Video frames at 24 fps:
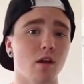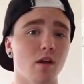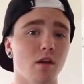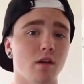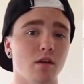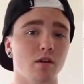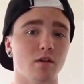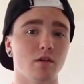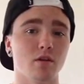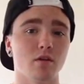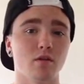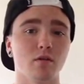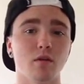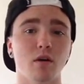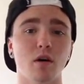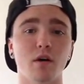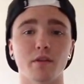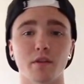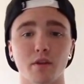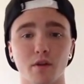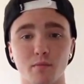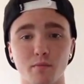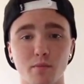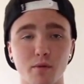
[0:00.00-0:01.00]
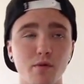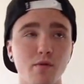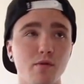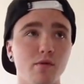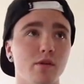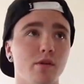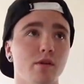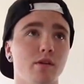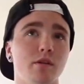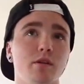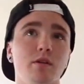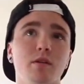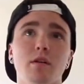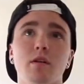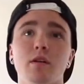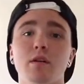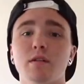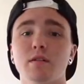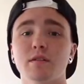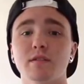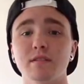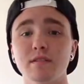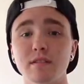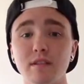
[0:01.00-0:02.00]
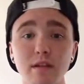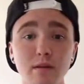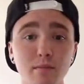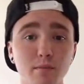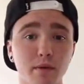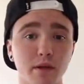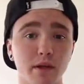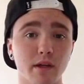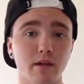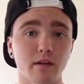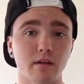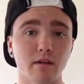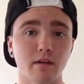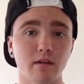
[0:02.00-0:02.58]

on the computer, sleeping,